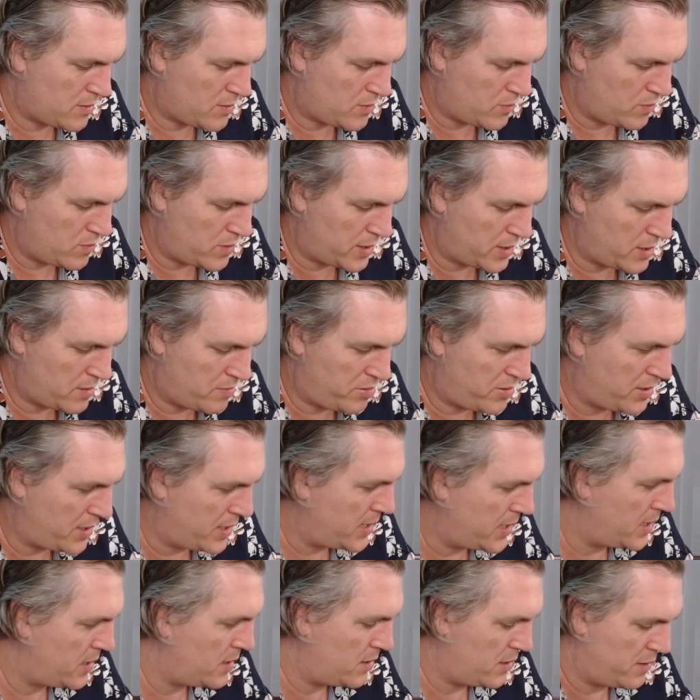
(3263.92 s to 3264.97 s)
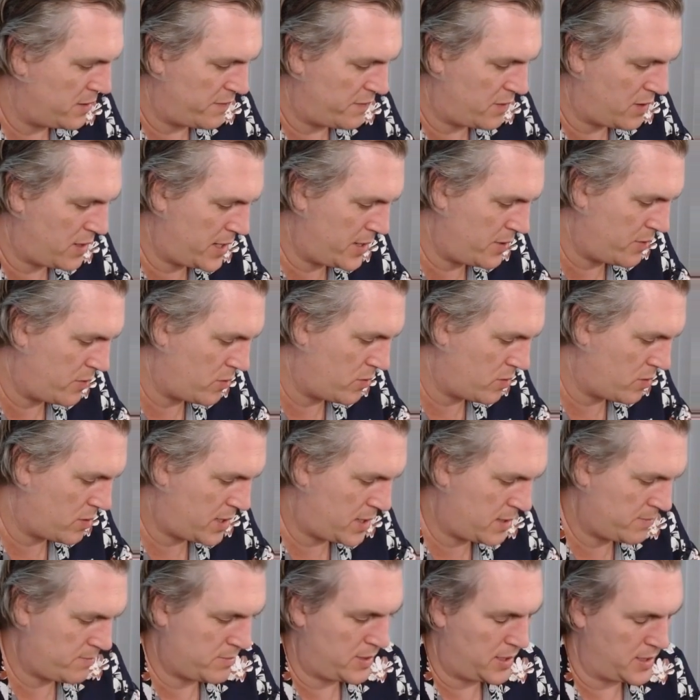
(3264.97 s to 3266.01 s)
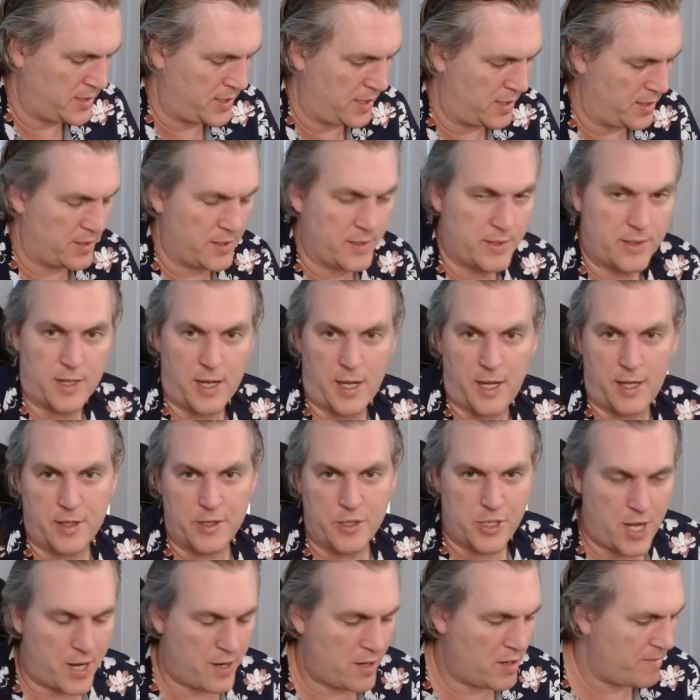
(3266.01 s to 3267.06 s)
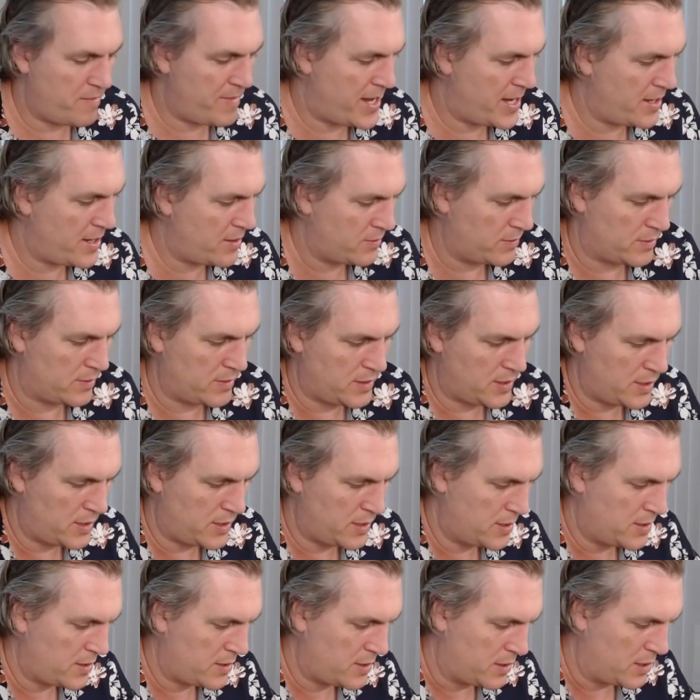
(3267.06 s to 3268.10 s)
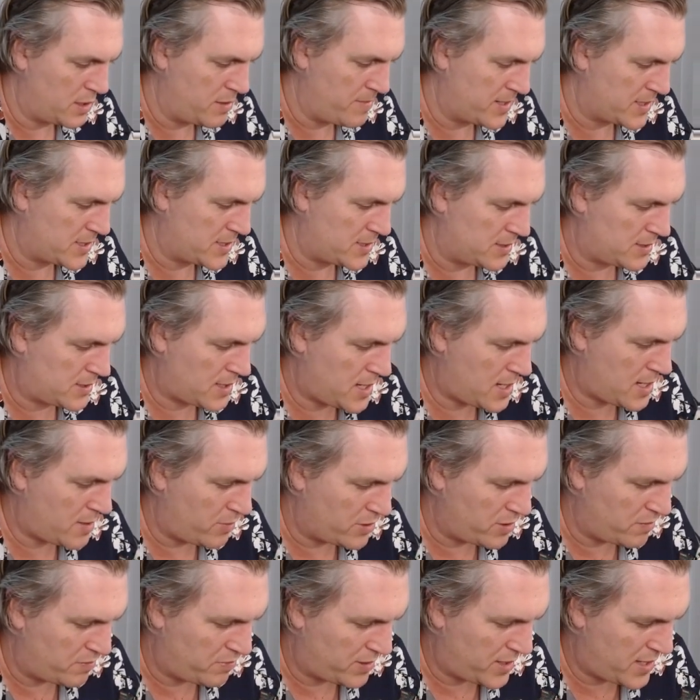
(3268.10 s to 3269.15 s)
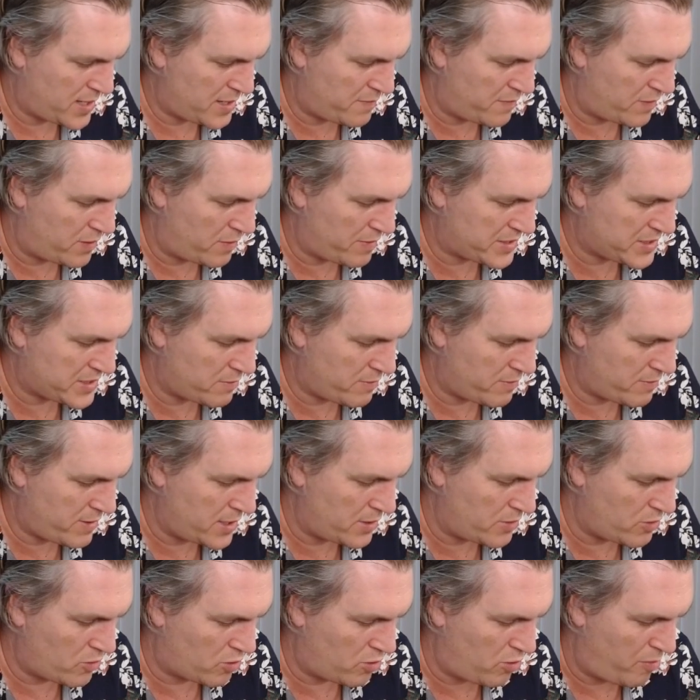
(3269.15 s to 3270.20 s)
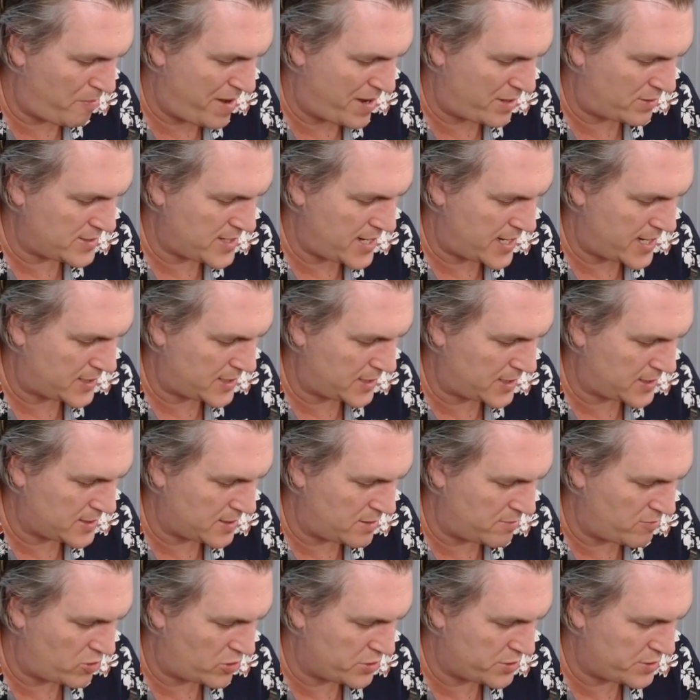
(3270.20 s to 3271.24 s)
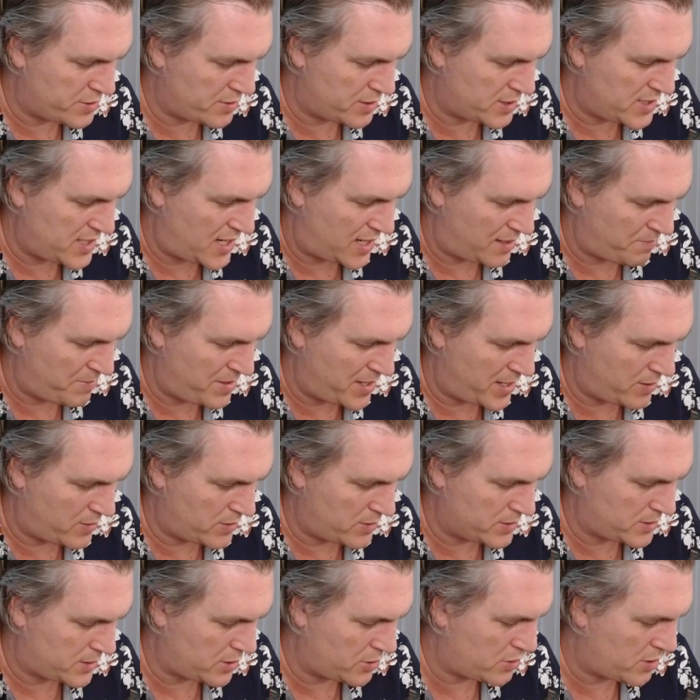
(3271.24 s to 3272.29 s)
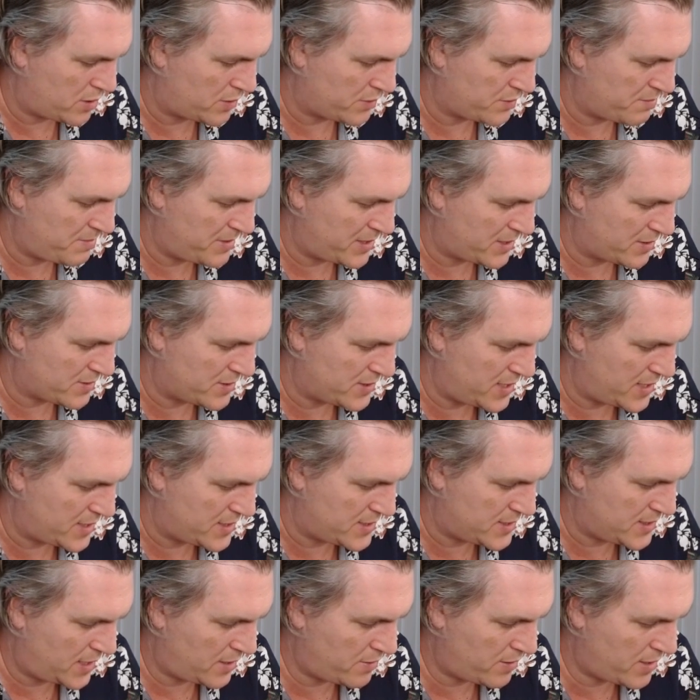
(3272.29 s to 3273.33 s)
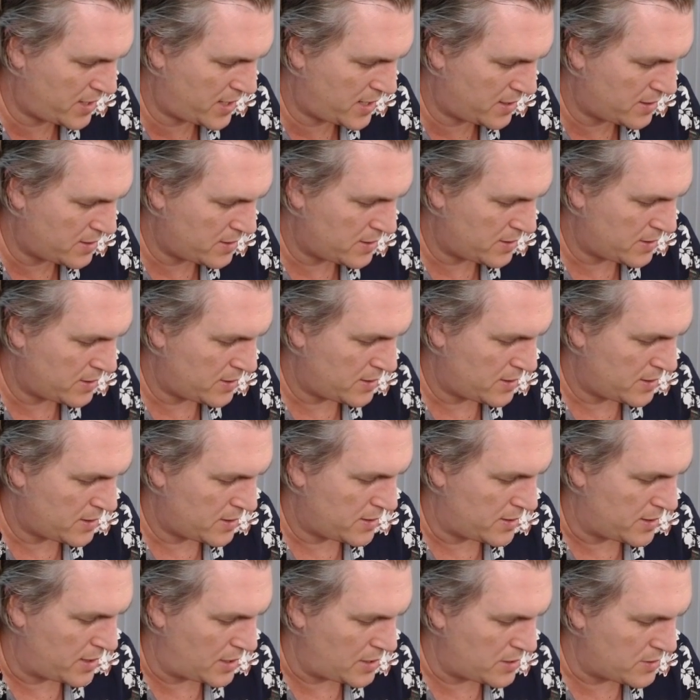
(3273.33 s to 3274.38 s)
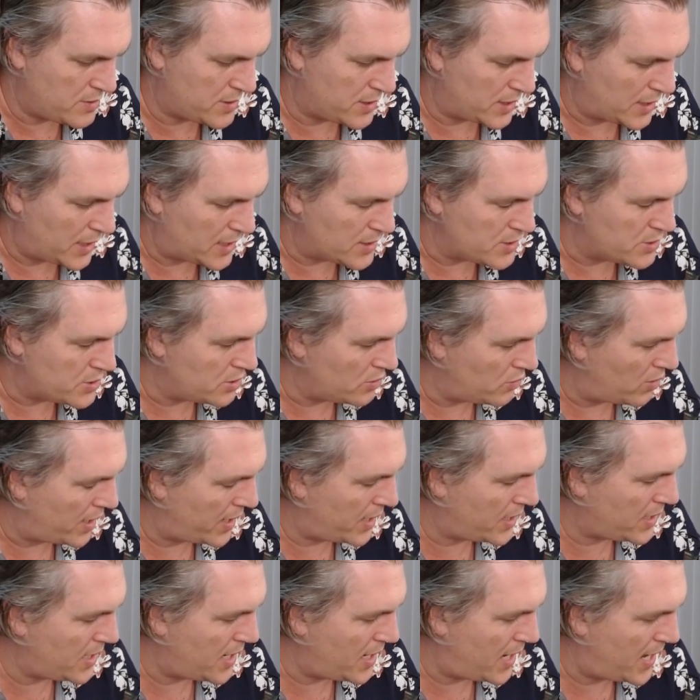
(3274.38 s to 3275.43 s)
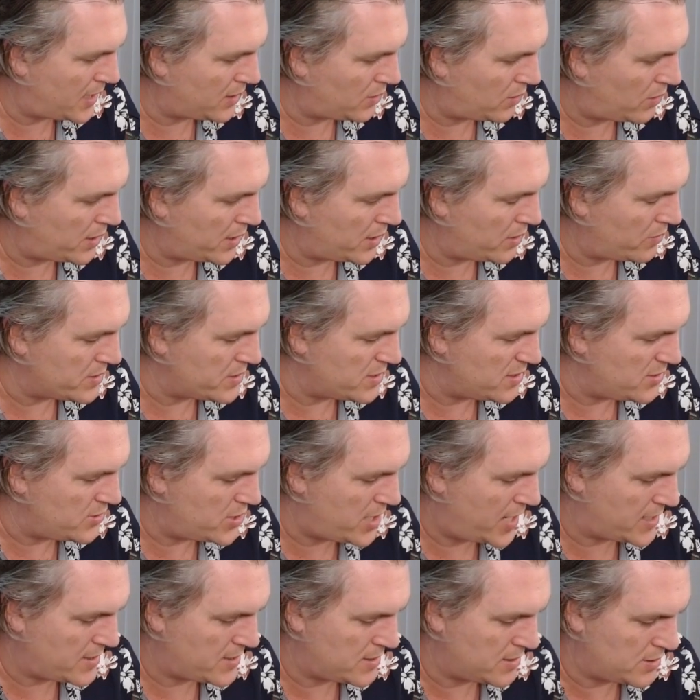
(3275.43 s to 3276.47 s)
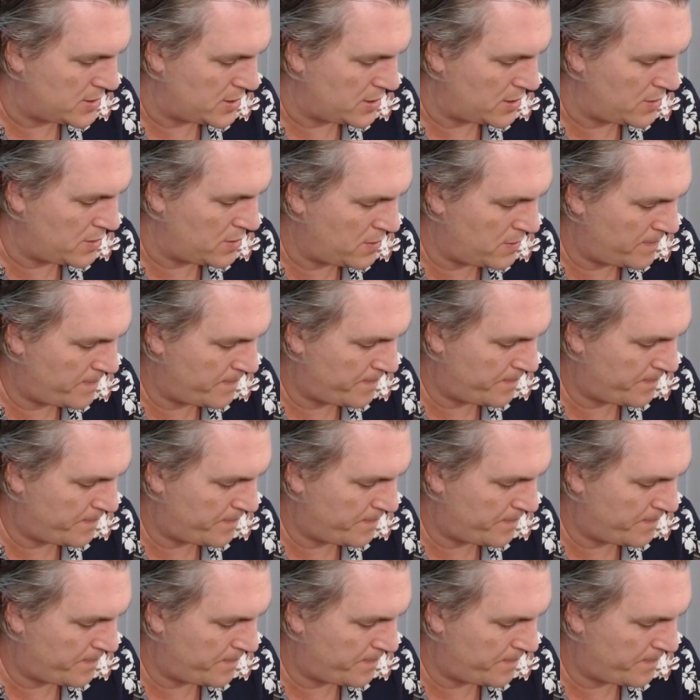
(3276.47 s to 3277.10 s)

We're going to play Divine Aura. He's going to discard the Shadow Mail. You must discard when you play it for the rest of the round in normal battle tactics and monster attack powers, control spells, etc. that are used against you or any ally who is adjacent to you.